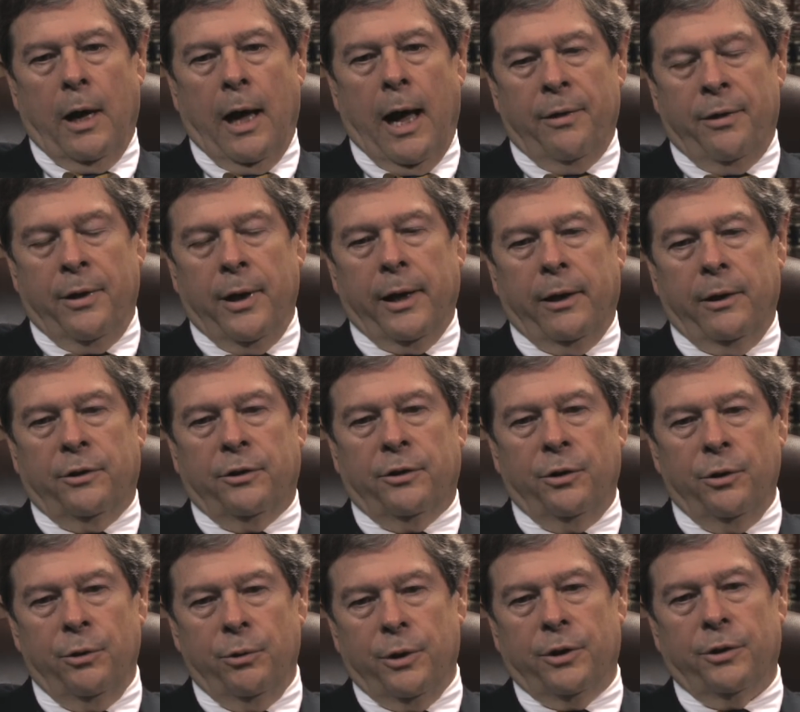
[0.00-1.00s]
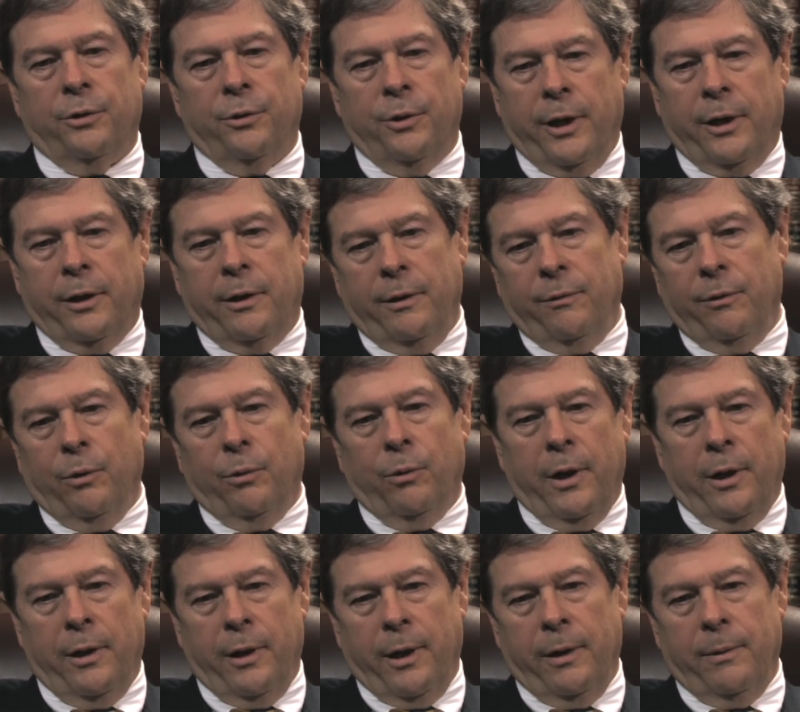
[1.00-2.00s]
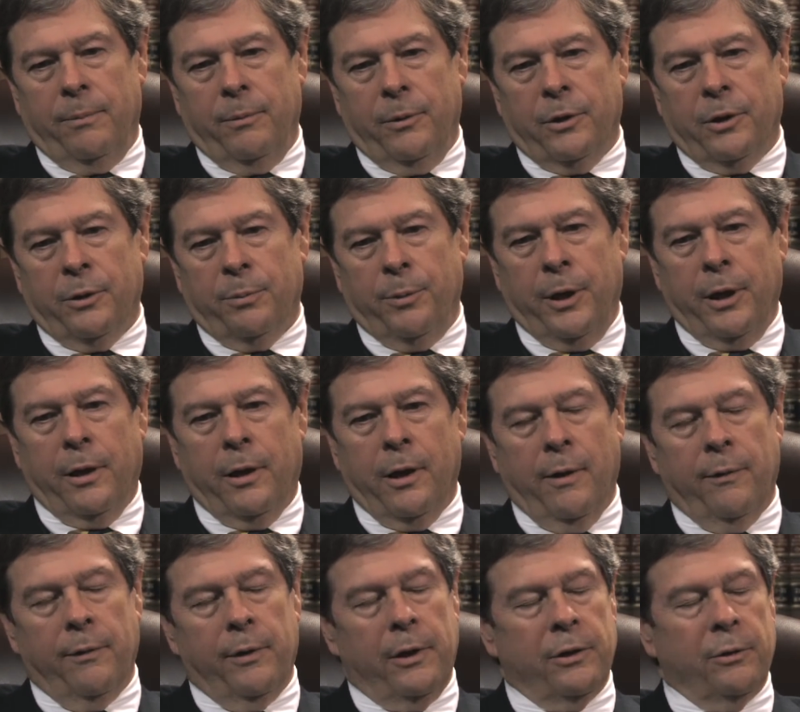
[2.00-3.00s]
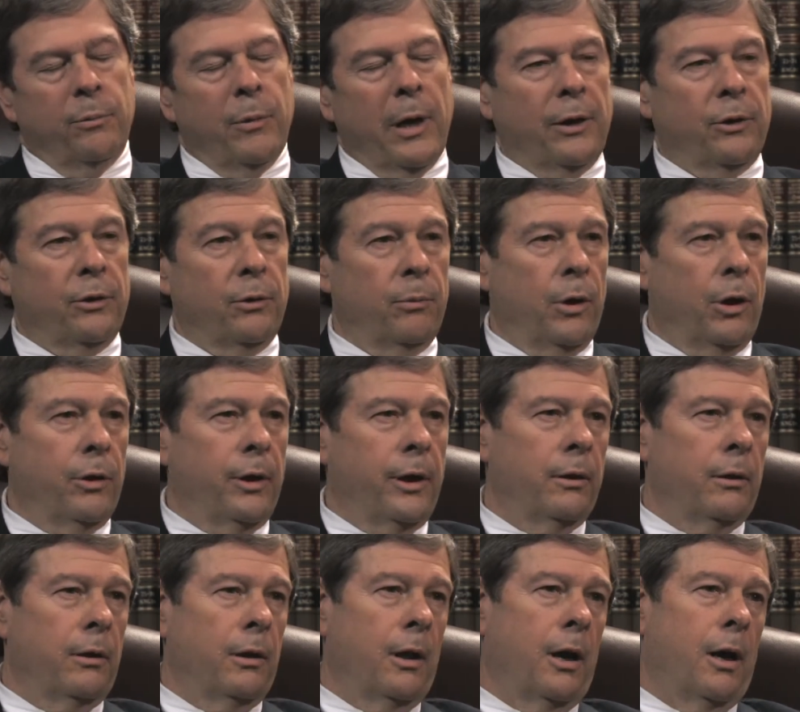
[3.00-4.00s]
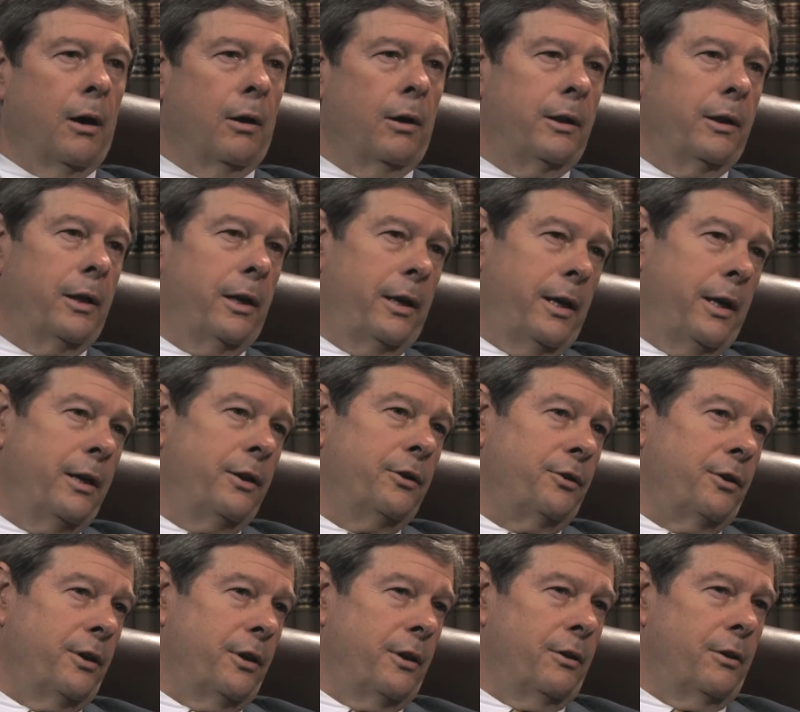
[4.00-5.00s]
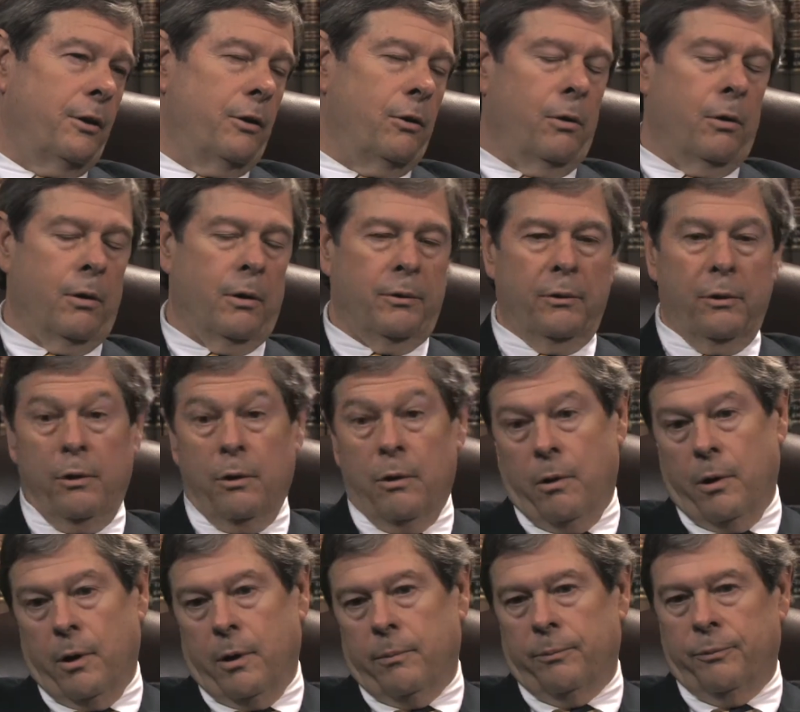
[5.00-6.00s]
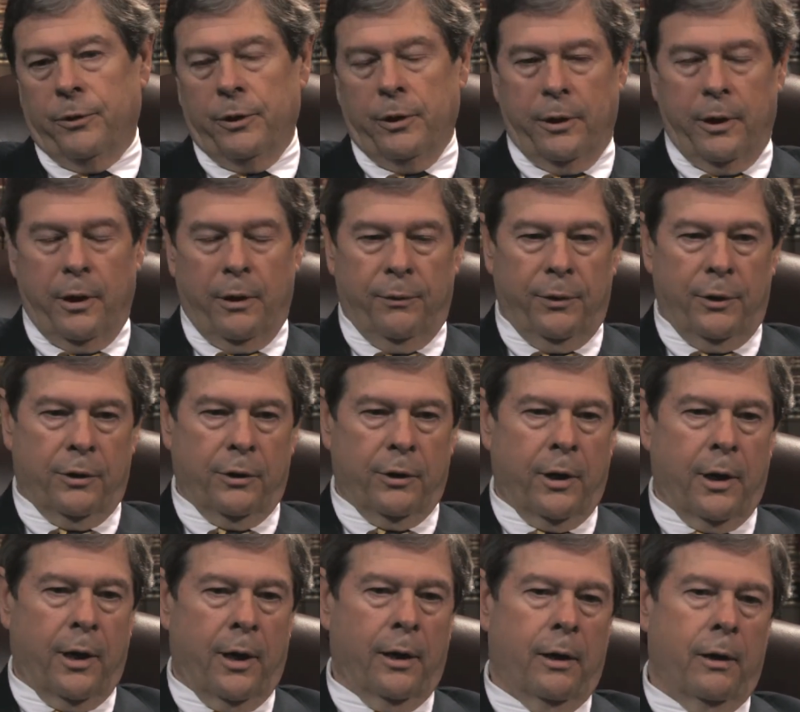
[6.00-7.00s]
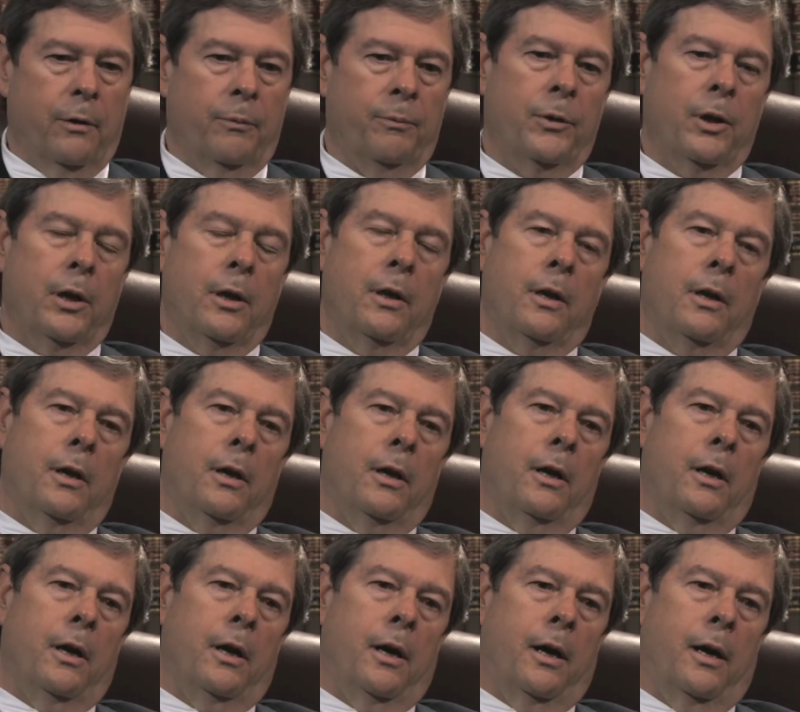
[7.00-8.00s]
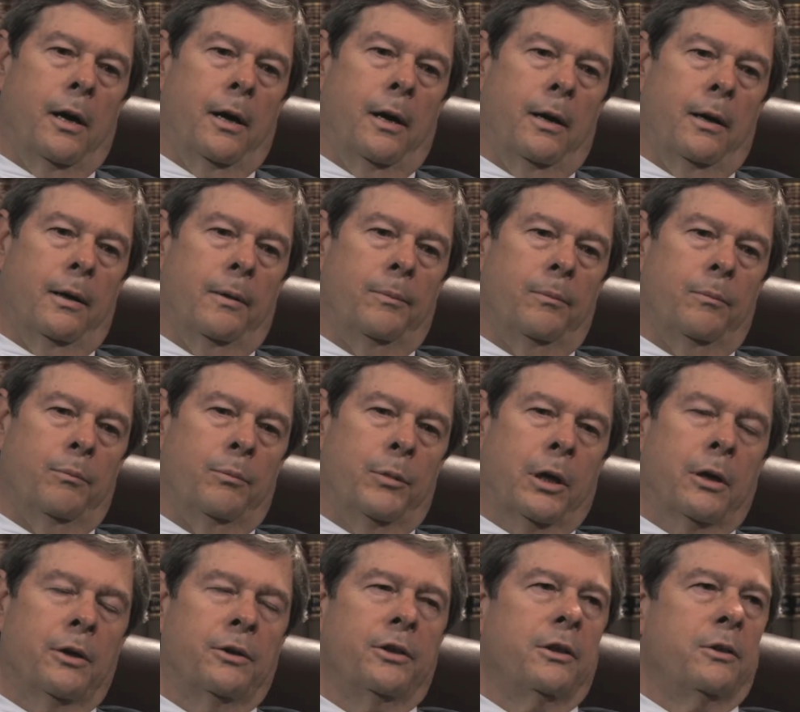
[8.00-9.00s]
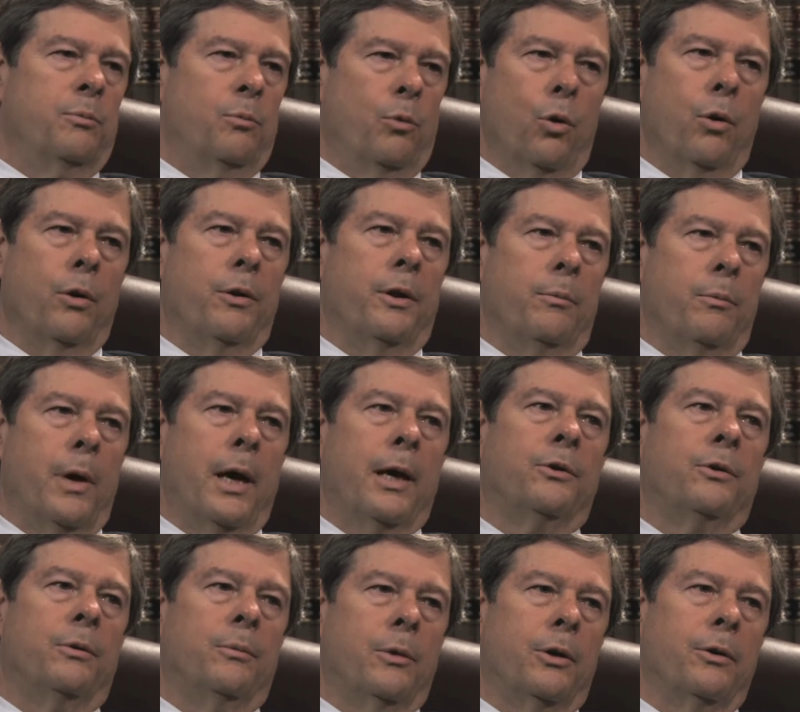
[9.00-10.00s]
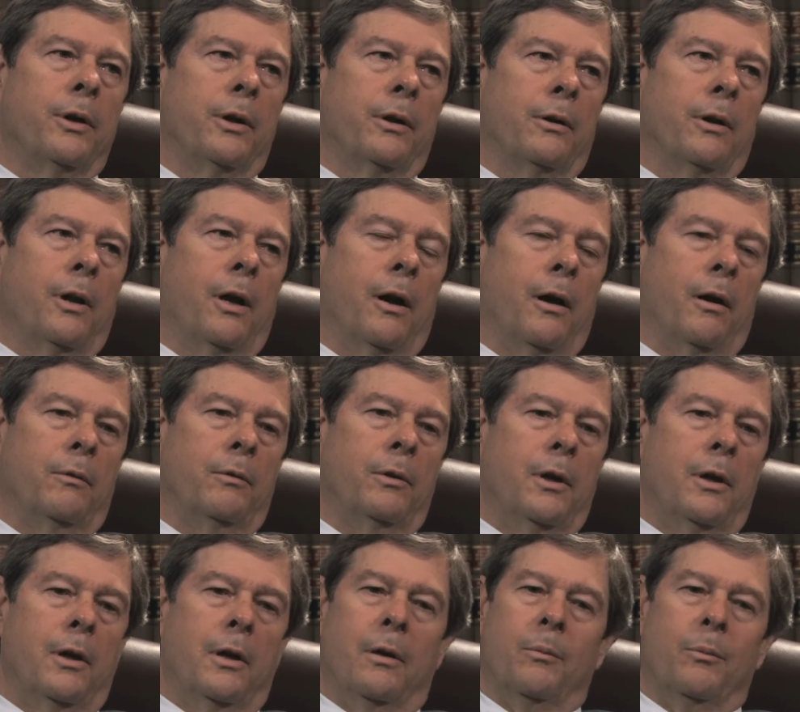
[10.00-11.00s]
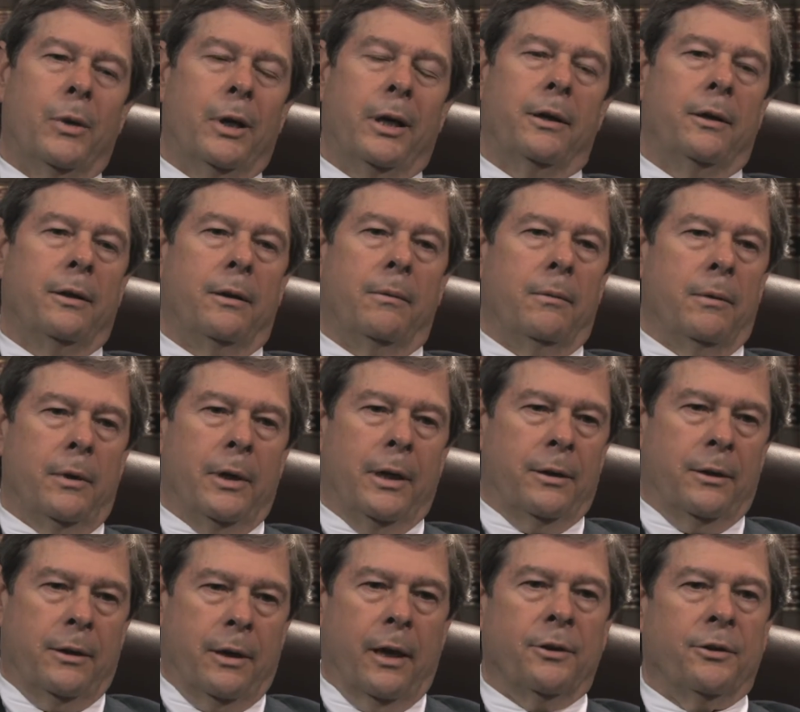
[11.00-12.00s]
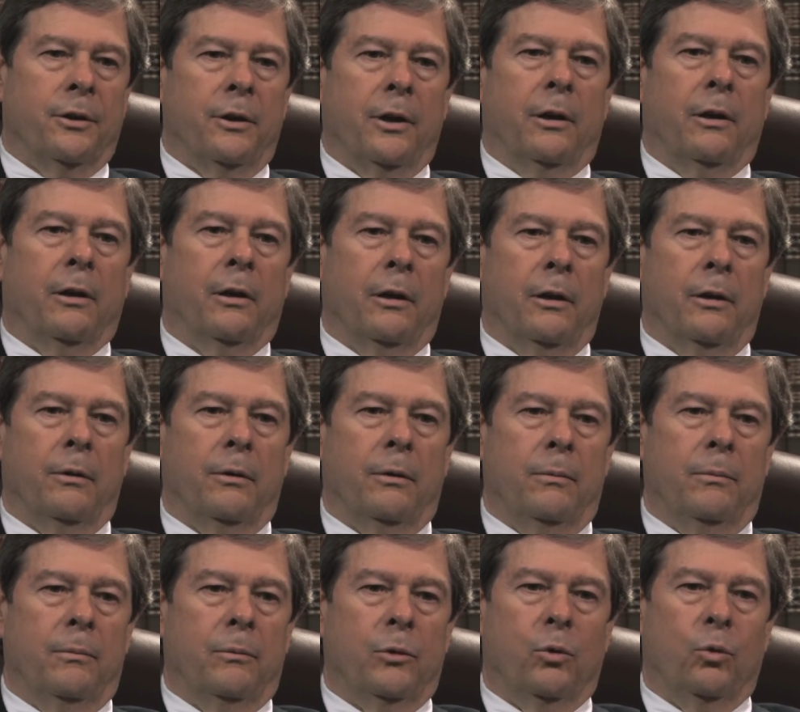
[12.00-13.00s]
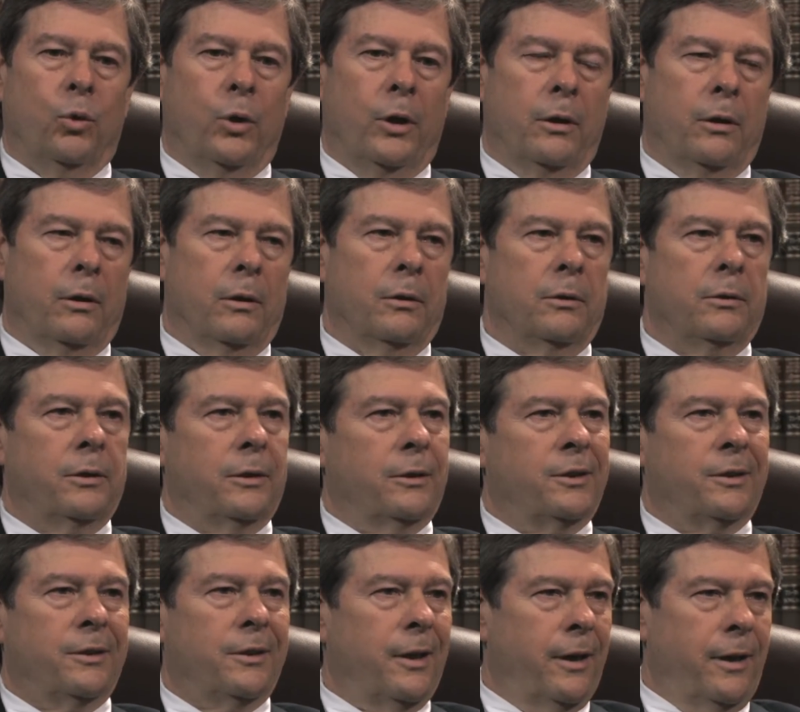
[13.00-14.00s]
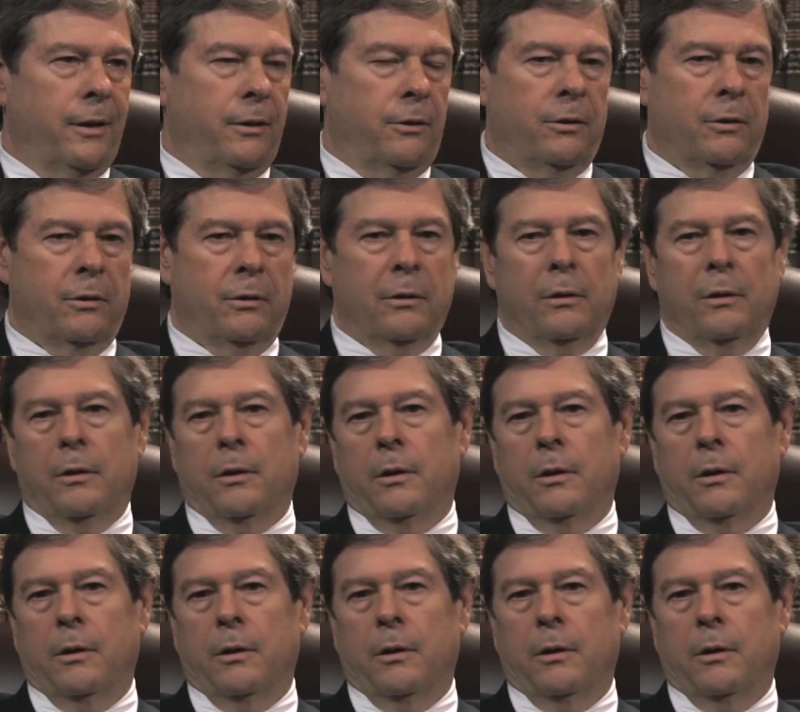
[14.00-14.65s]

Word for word: I think it's too restrictive the way they speak of it as matrimonial law in the East and in the North, New York, Philadelphia, Chicago, uh, because it's more than matrimonial law, but it, it doesn't include wills, estates,